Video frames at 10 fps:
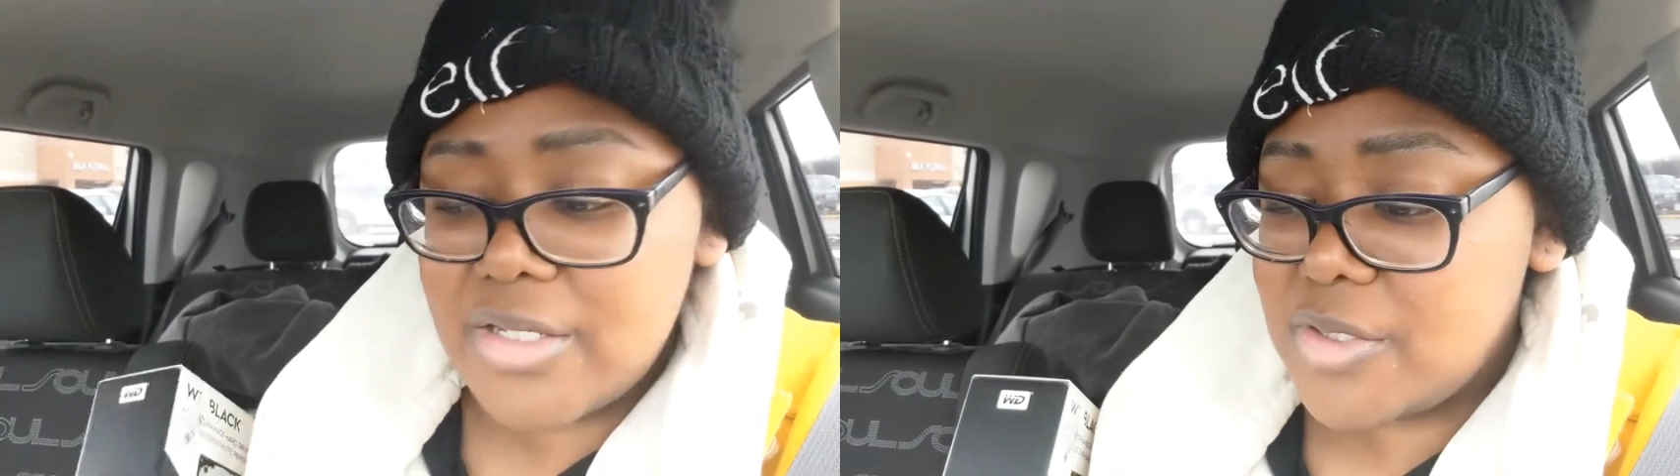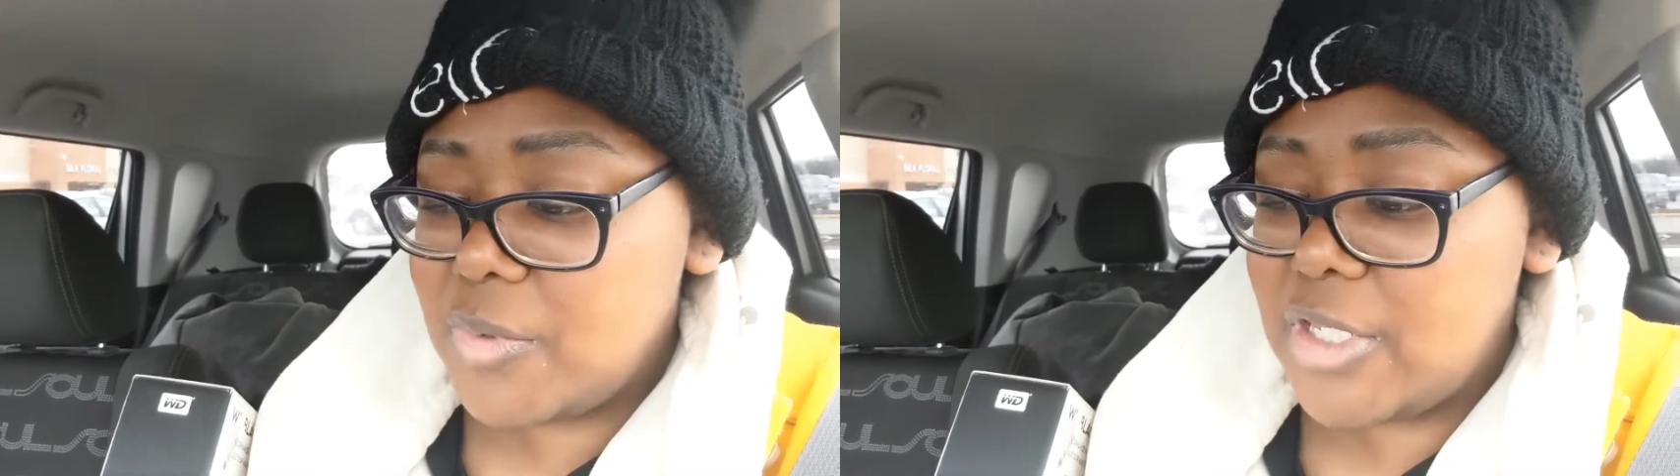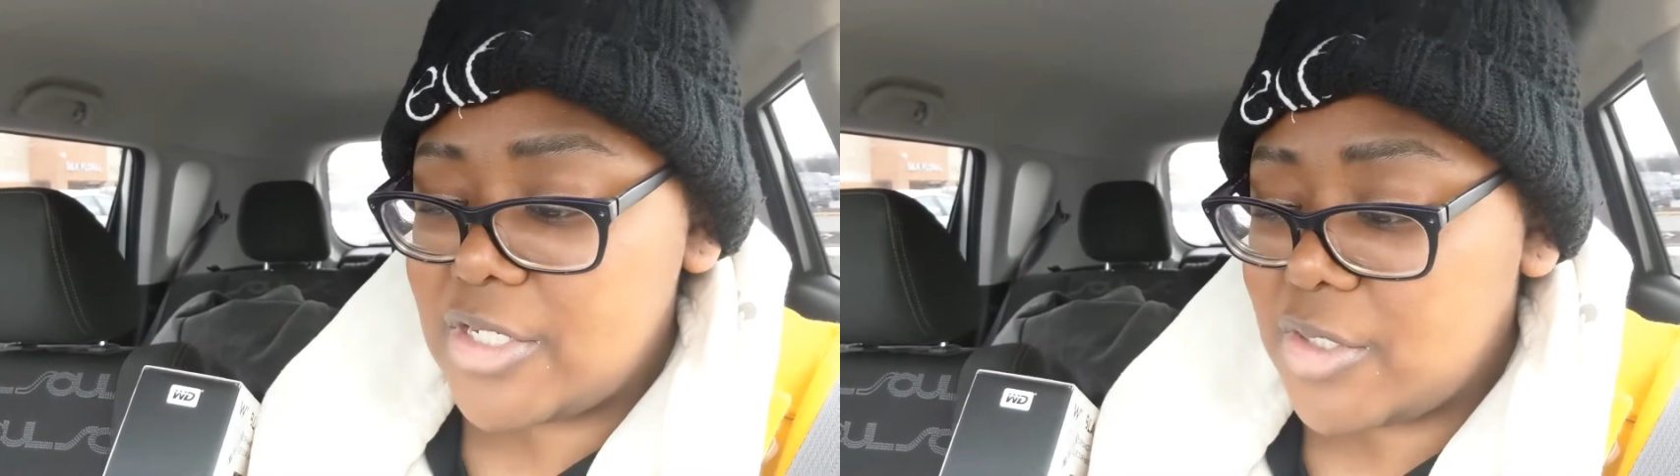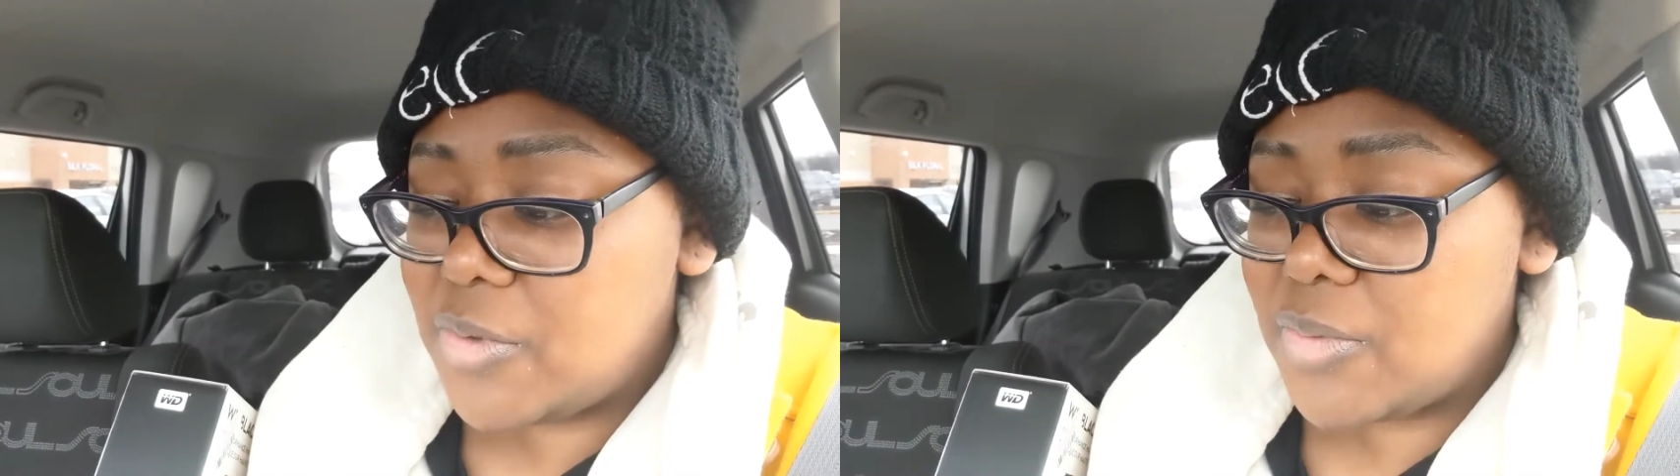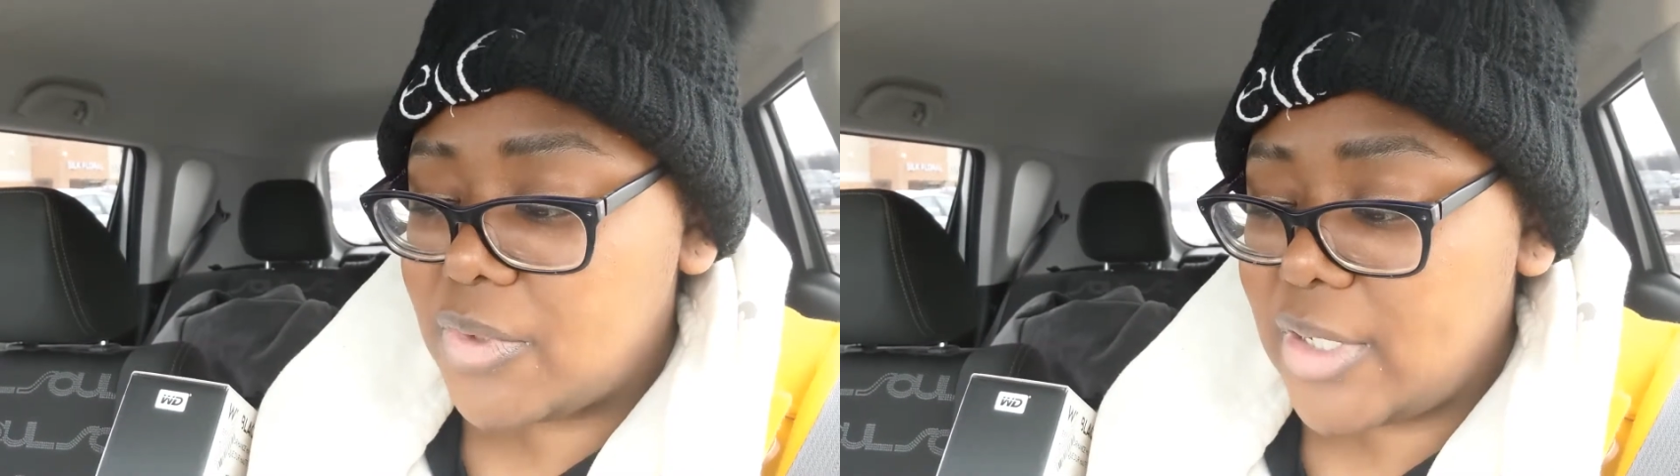So we can
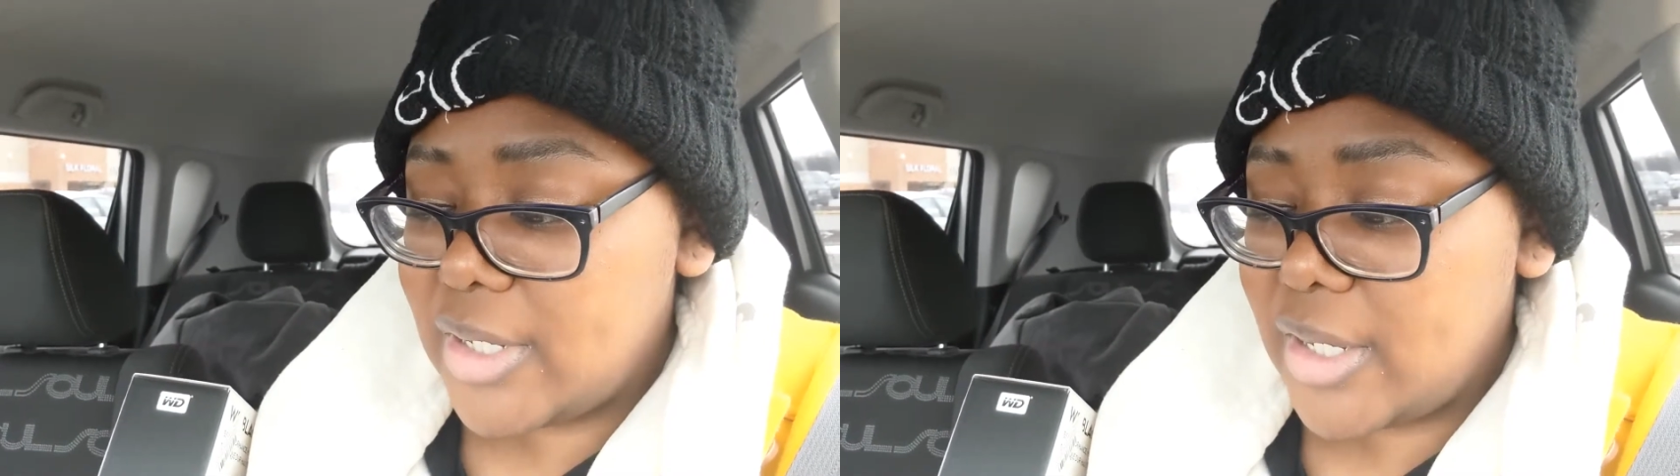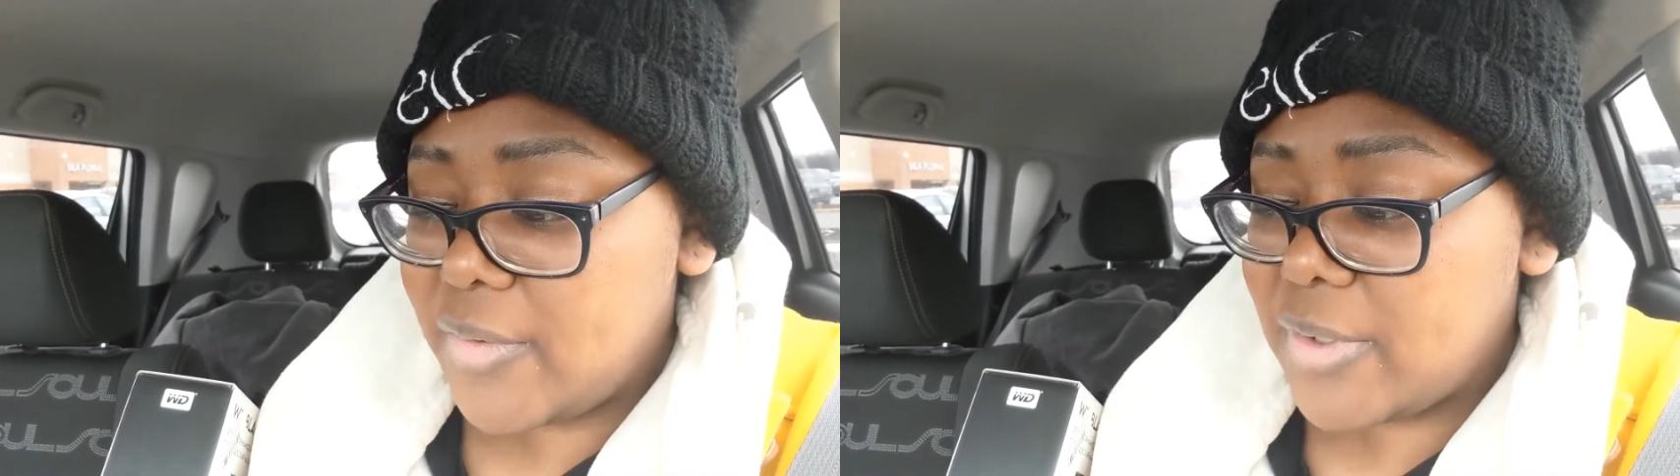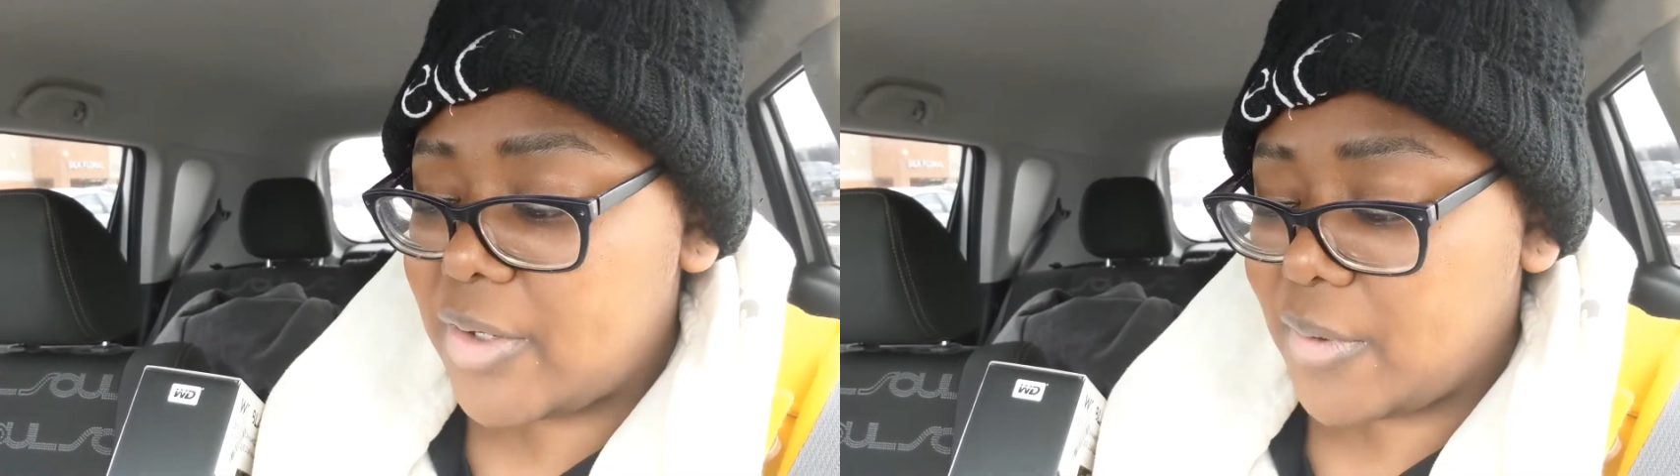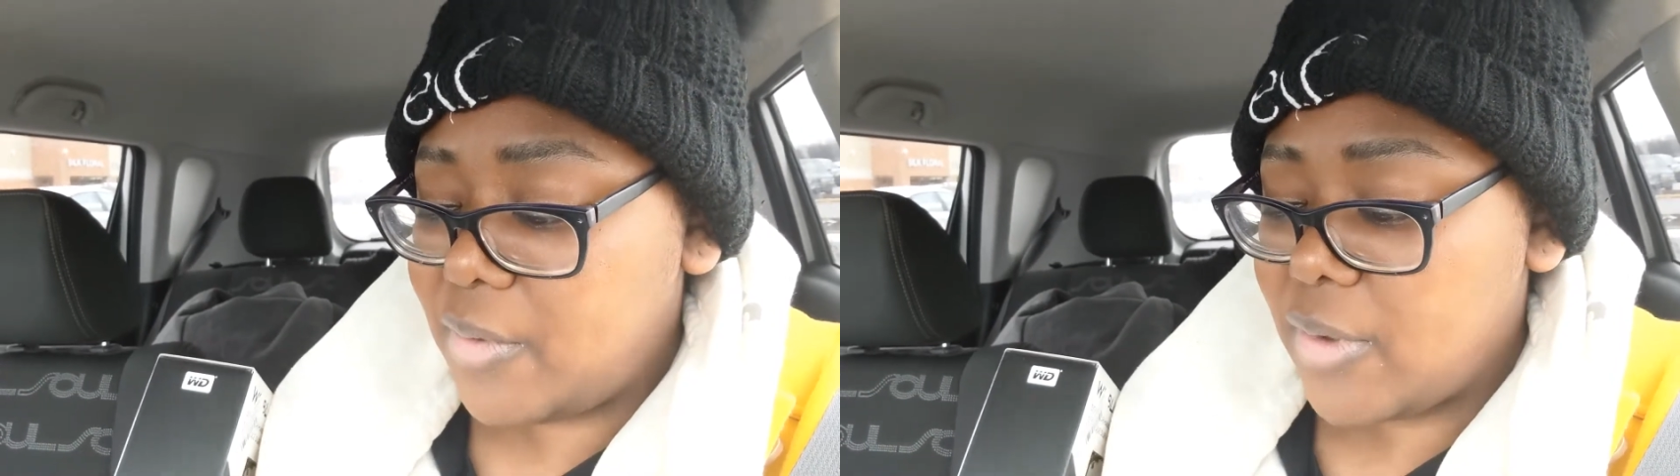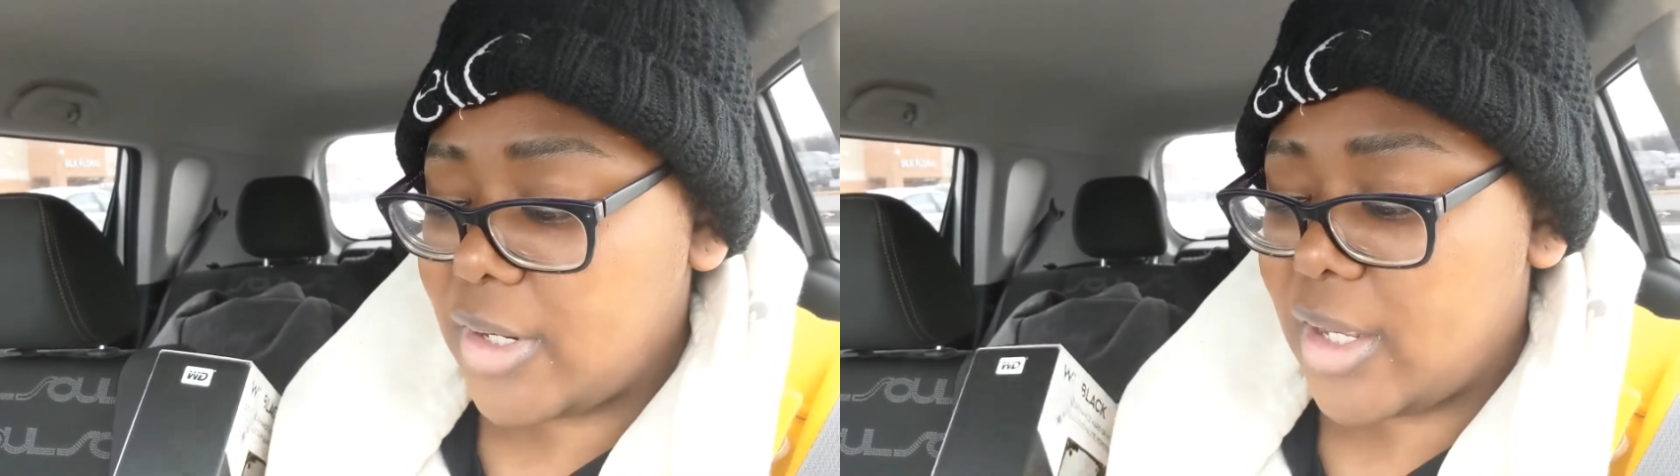do, we gotta
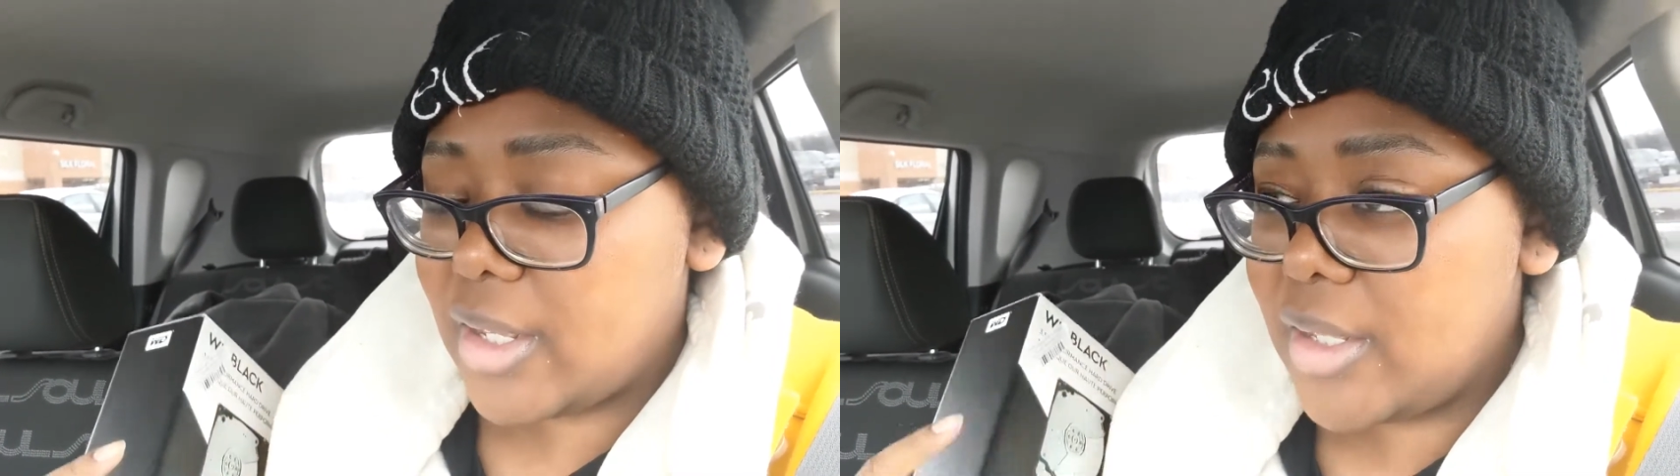record